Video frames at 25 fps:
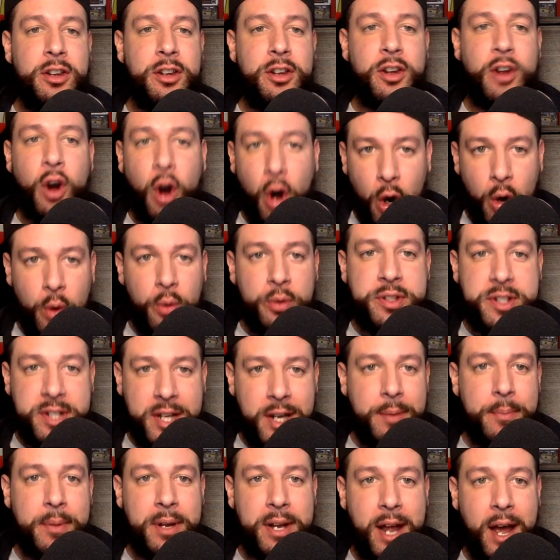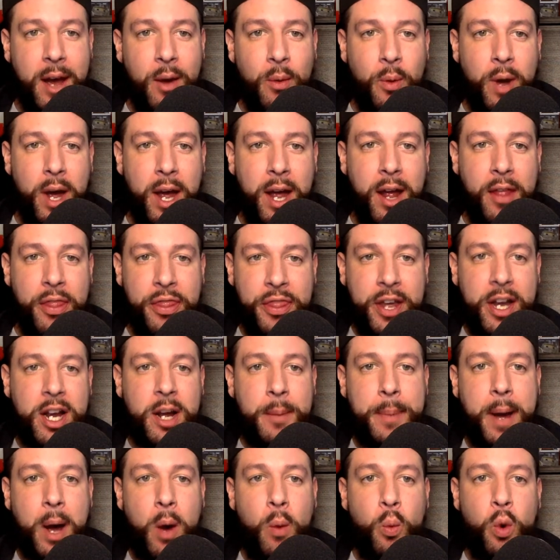your own team in that way and
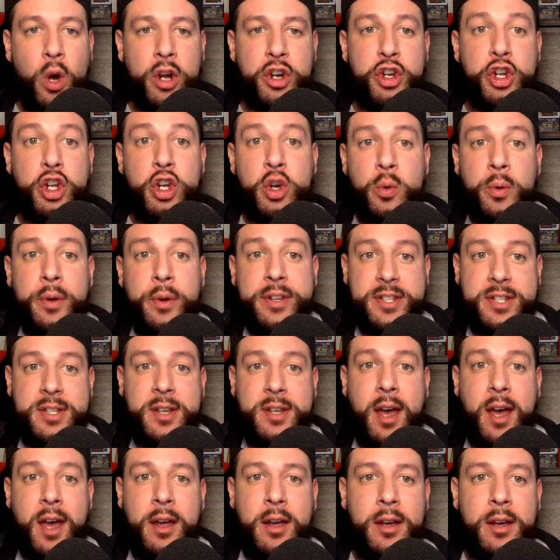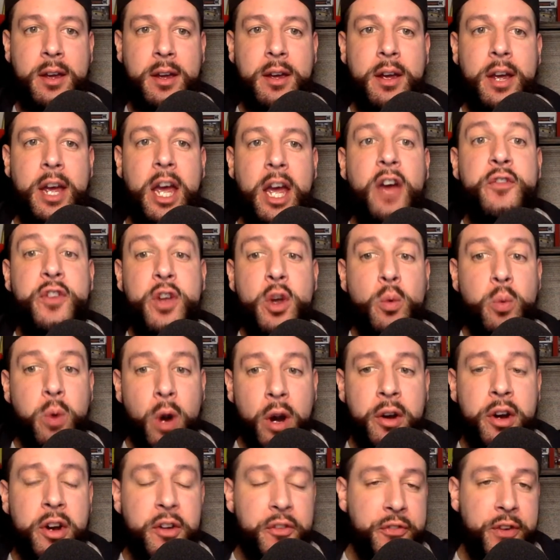think about what you would say if you
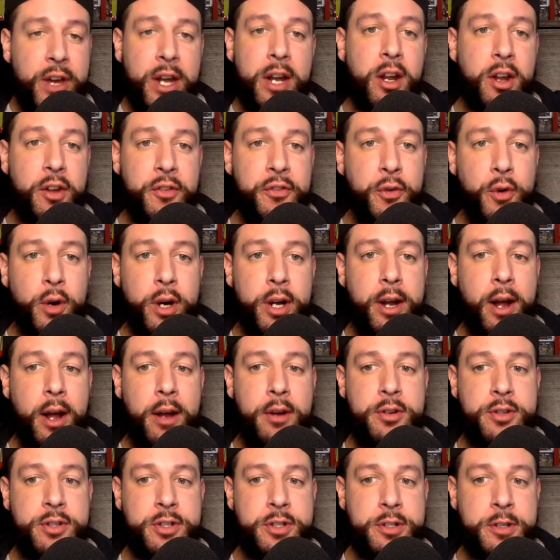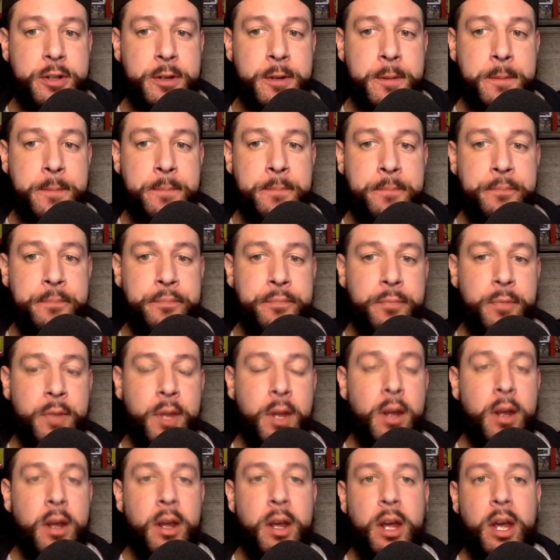weren't a fan of the 49ers.
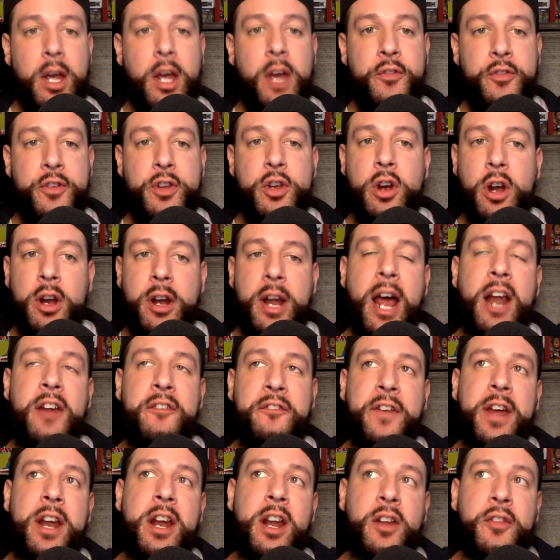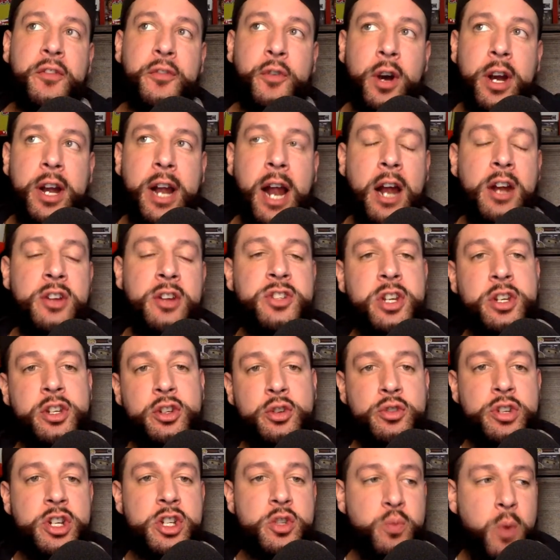If you're not a fan of the 49ers
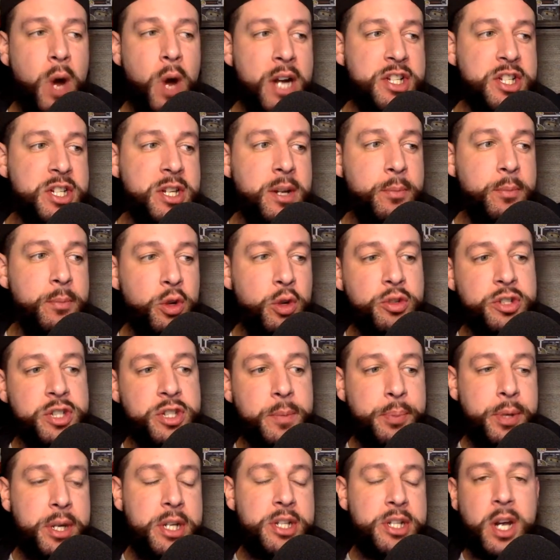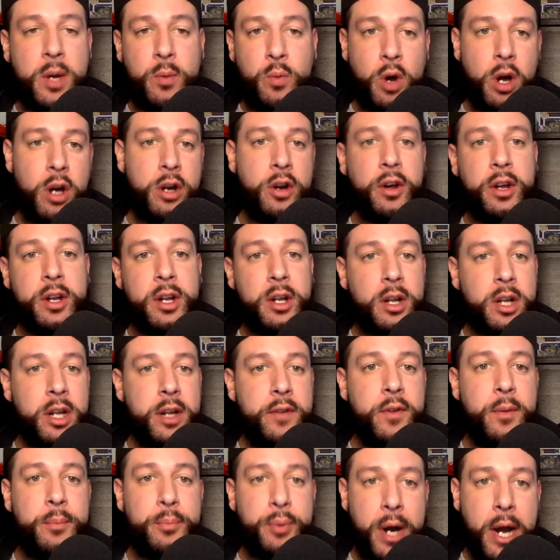and you just watch them lose to PJ Walker and the
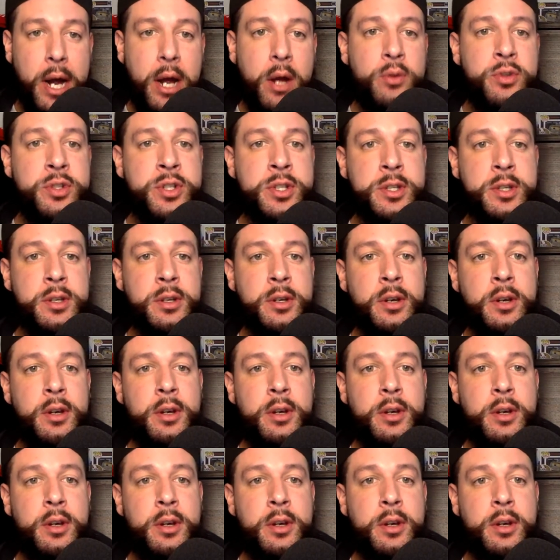Cleveland Browns,